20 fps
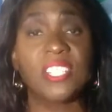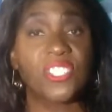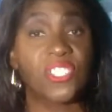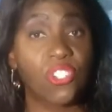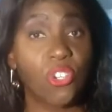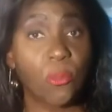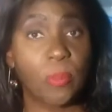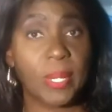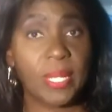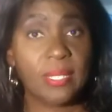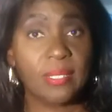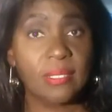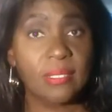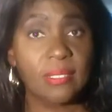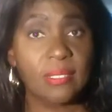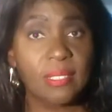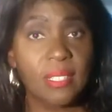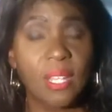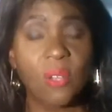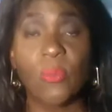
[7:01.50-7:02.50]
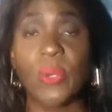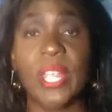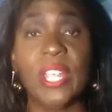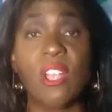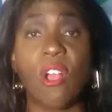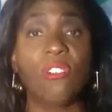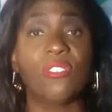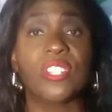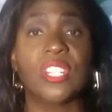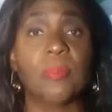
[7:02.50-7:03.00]
stupid. We
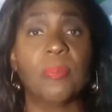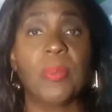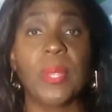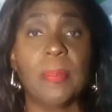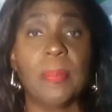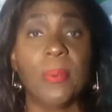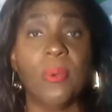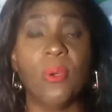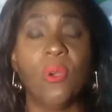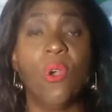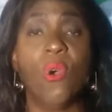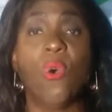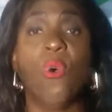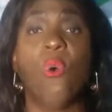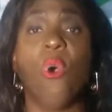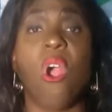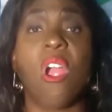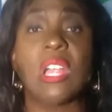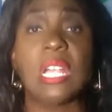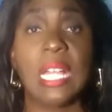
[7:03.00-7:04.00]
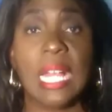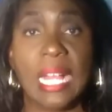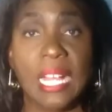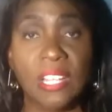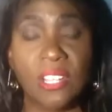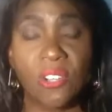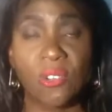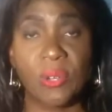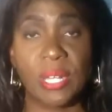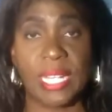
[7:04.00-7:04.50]
go to the people who are
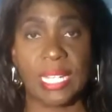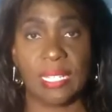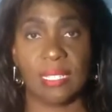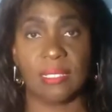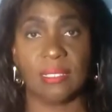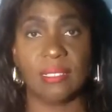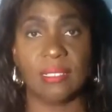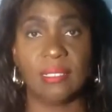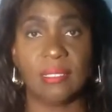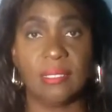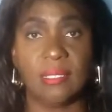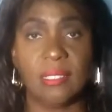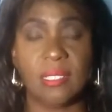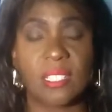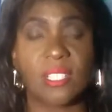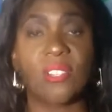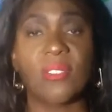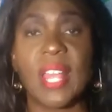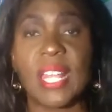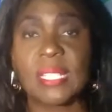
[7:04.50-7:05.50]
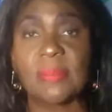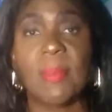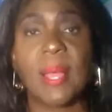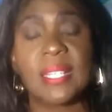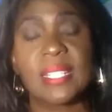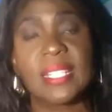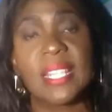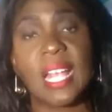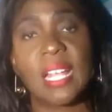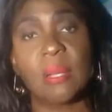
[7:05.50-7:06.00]
hungry. So that's
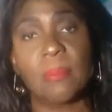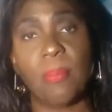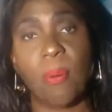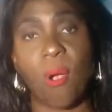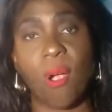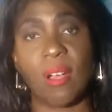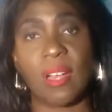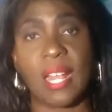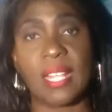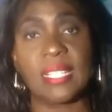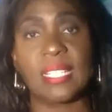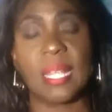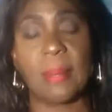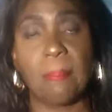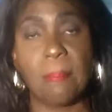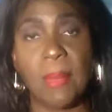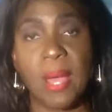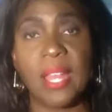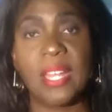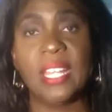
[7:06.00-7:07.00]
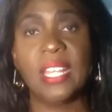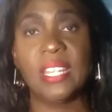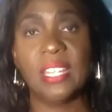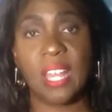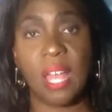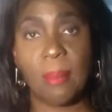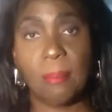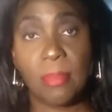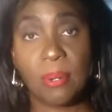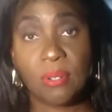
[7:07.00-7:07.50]
my second part. I said money,
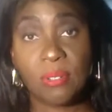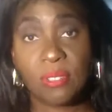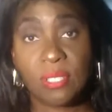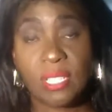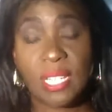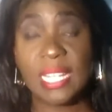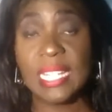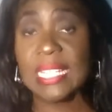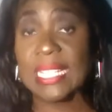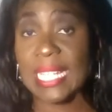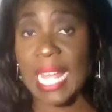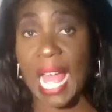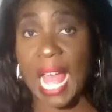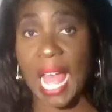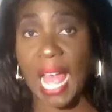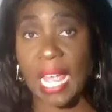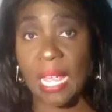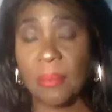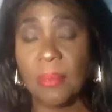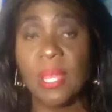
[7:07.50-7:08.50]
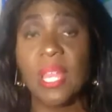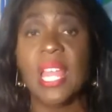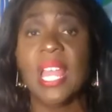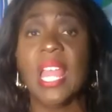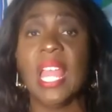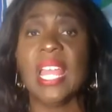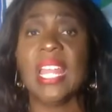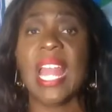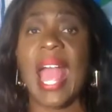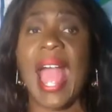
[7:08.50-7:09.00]
numbers, and time.
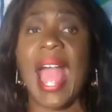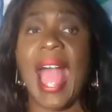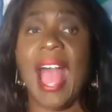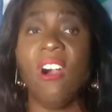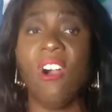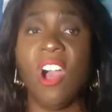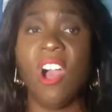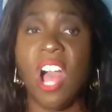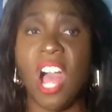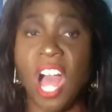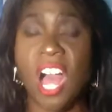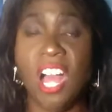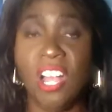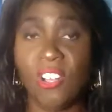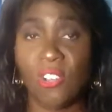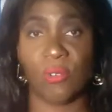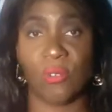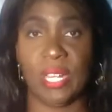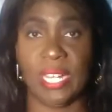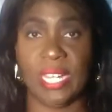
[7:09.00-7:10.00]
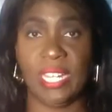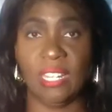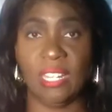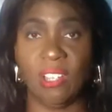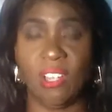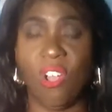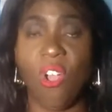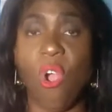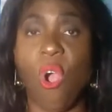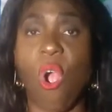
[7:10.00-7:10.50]
And how hungry
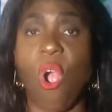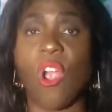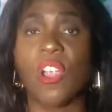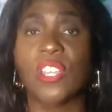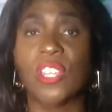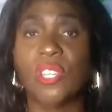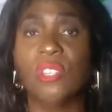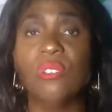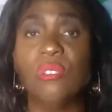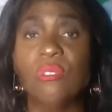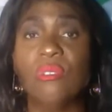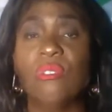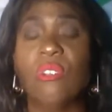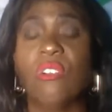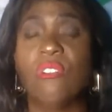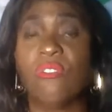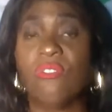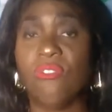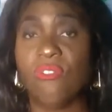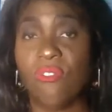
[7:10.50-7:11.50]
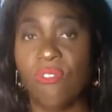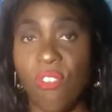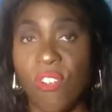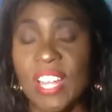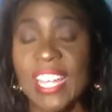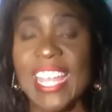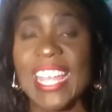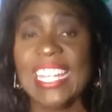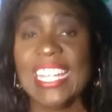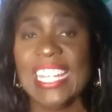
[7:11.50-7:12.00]
are you
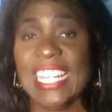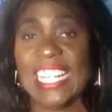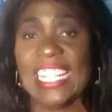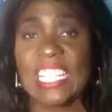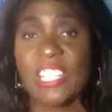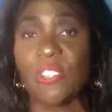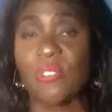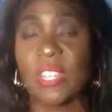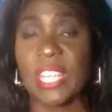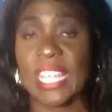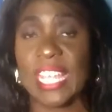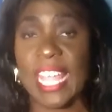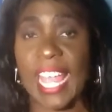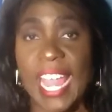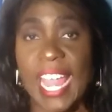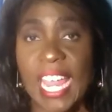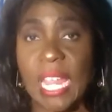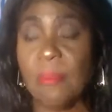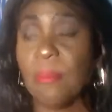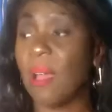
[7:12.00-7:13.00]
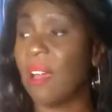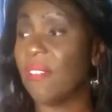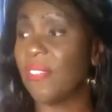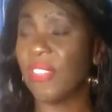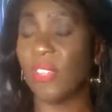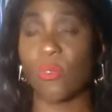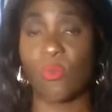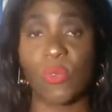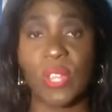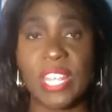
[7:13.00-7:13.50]
for getting into the game of
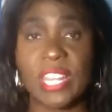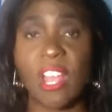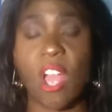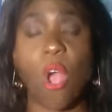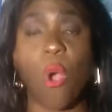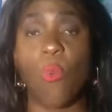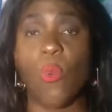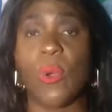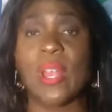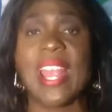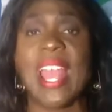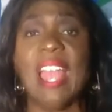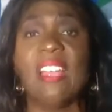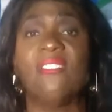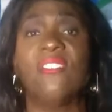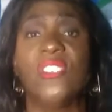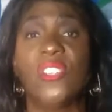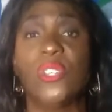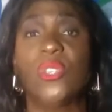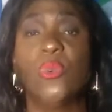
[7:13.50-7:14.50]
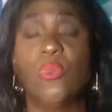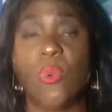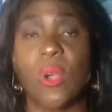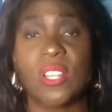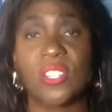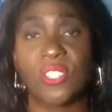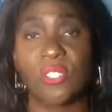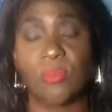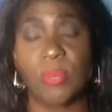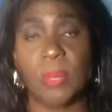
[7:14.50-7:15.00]
the arena or whatever you
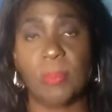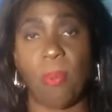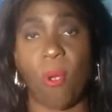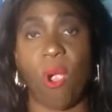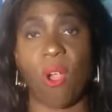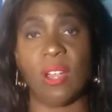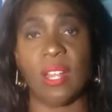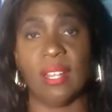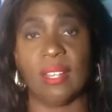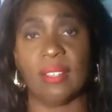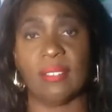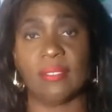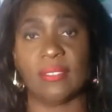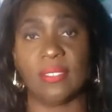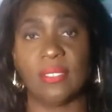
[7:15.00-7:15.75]
want to be part of,